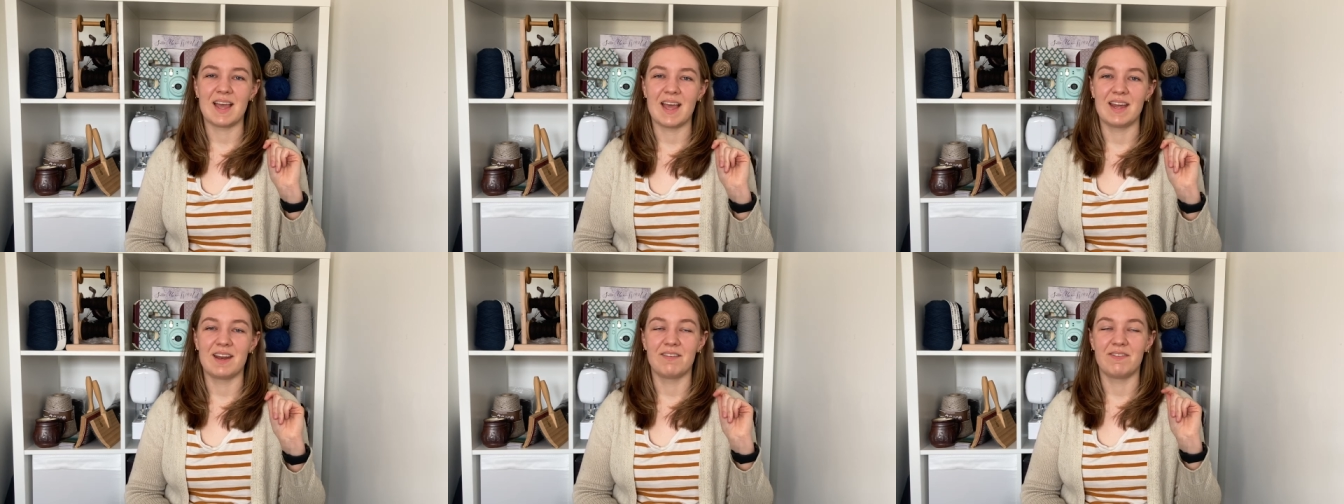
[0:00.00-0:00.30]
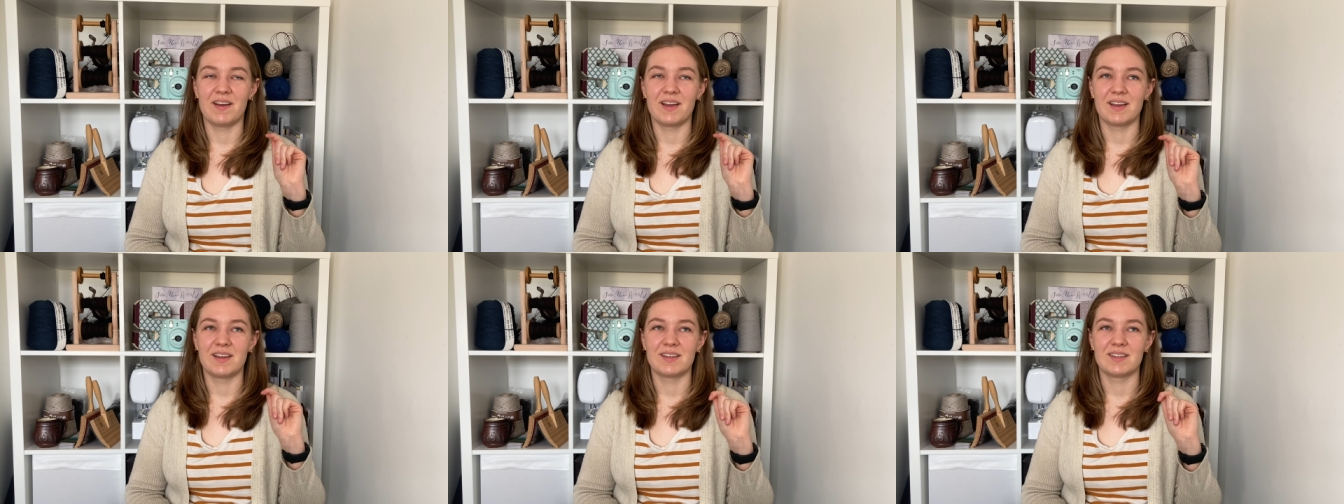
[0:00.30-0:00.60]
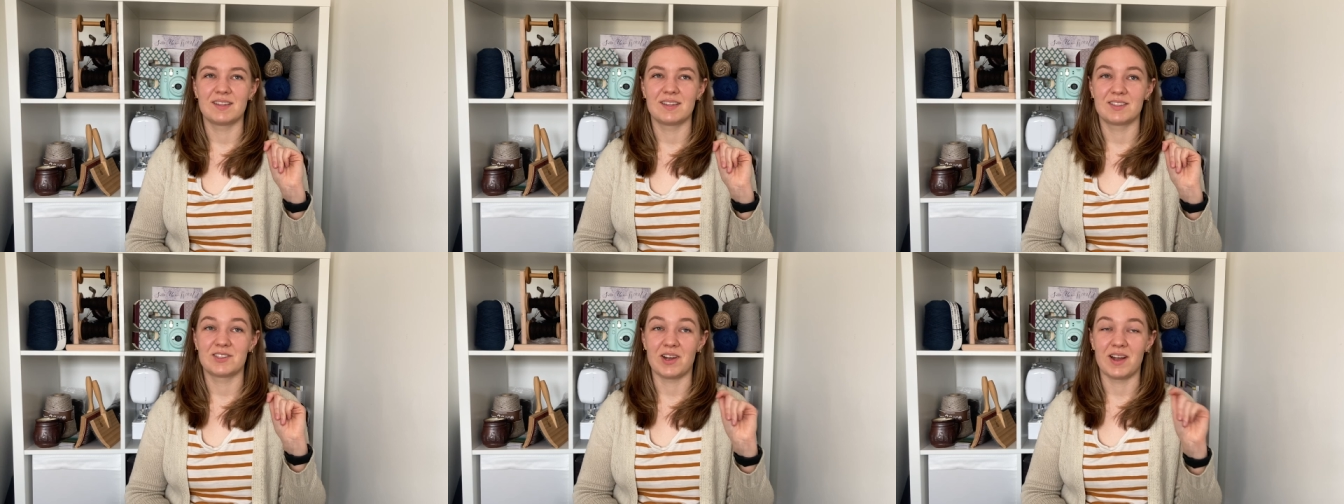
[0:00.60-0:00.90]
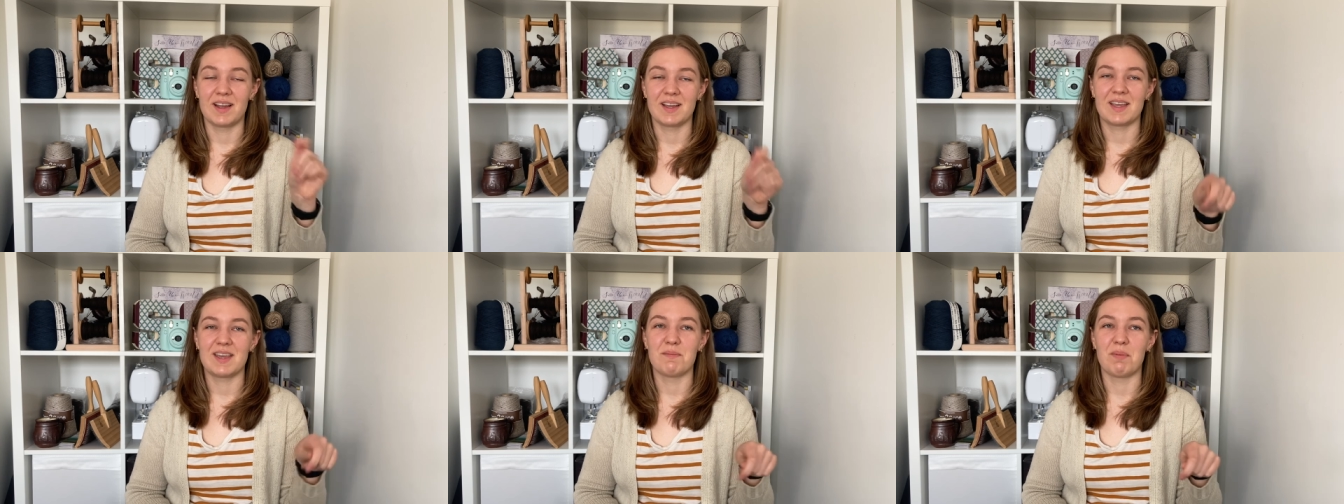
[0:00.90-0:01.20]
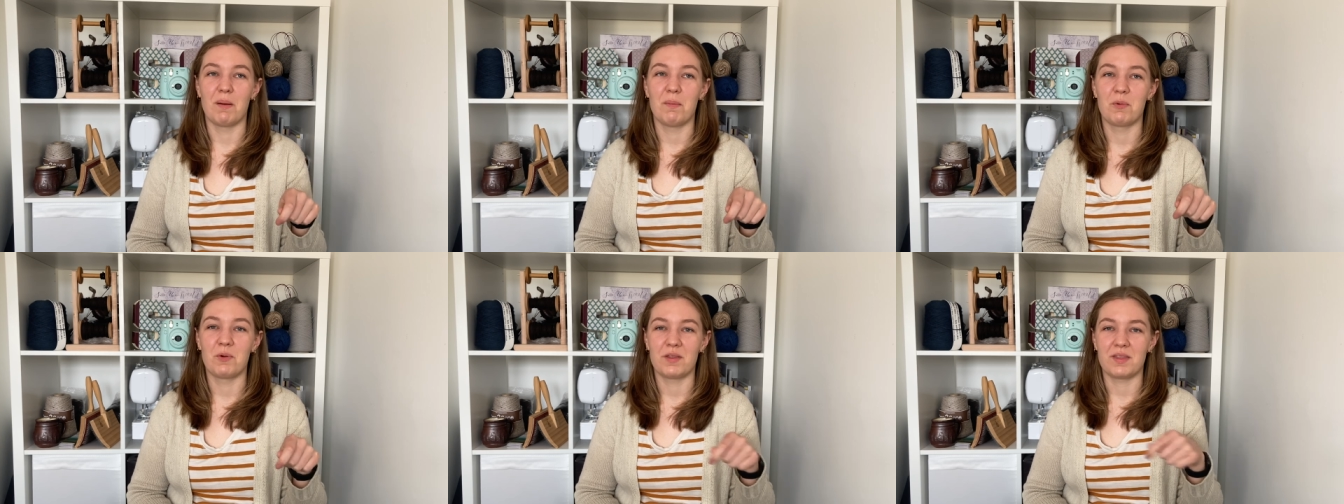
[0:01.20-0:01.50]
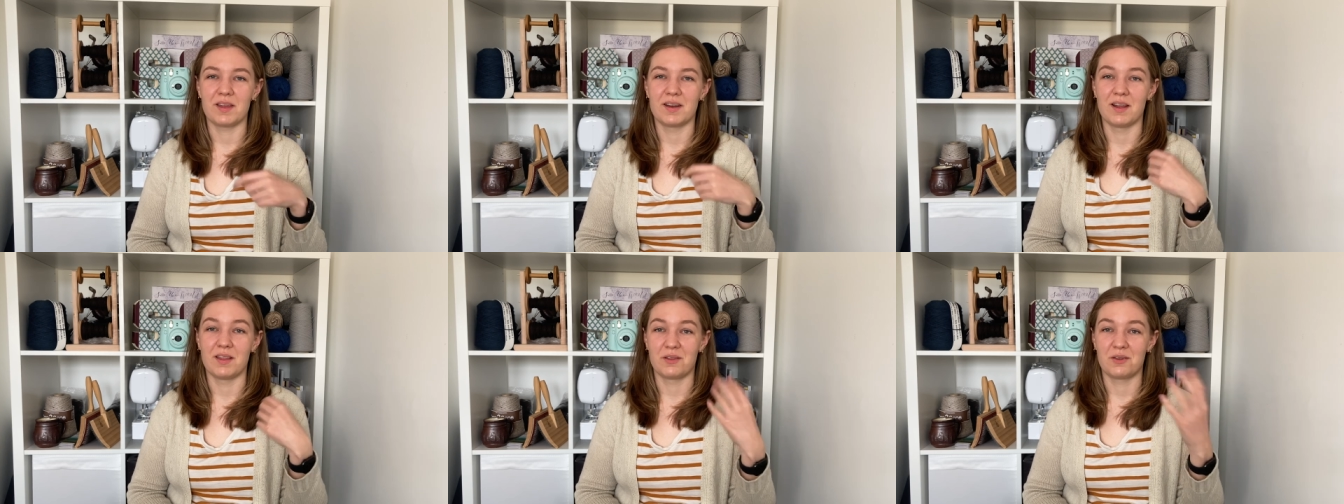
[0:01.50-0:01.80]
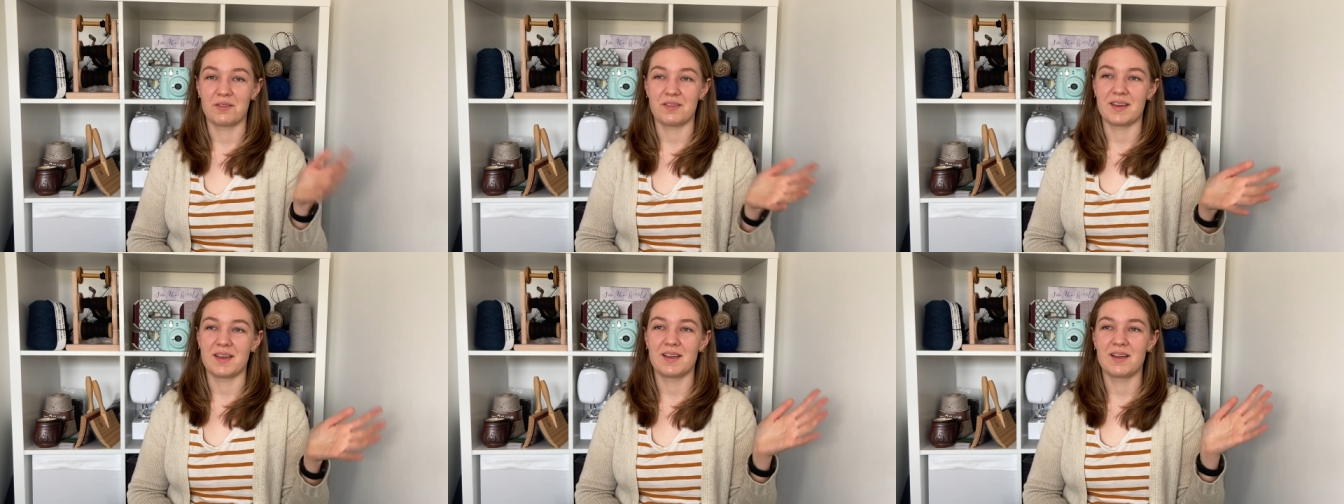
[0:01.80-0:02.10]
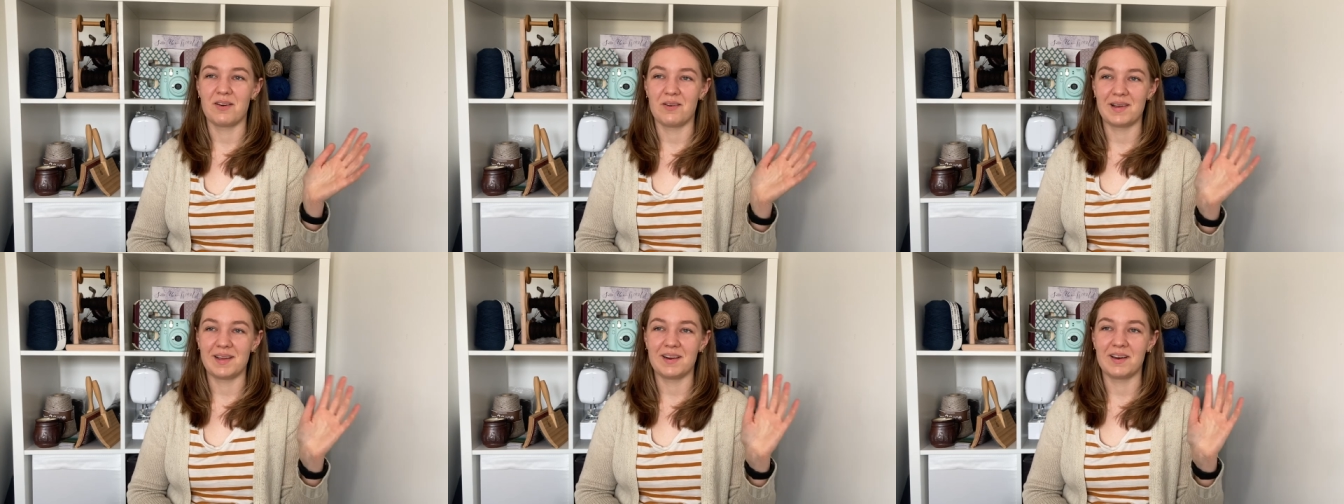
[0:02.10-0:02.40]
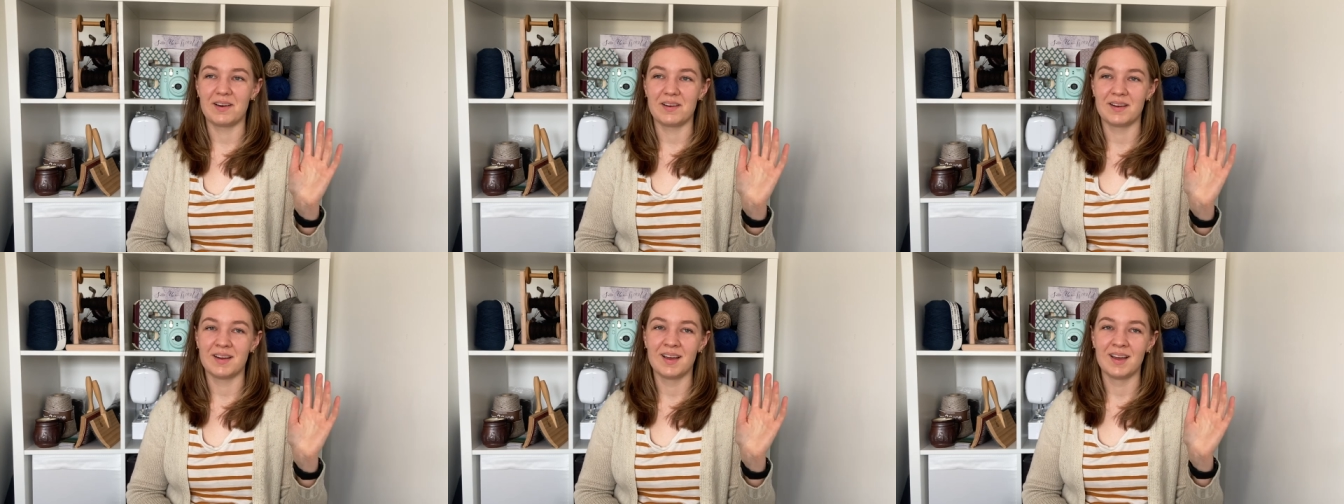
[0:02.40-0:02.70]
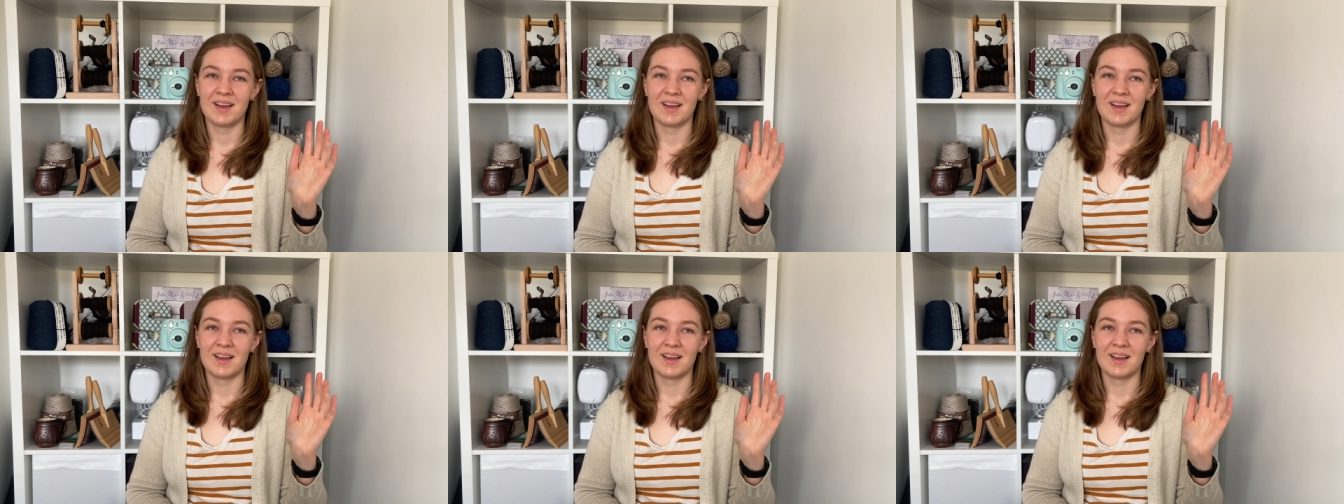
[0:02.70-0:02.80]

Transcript: and if I try and keep up with another thing going on,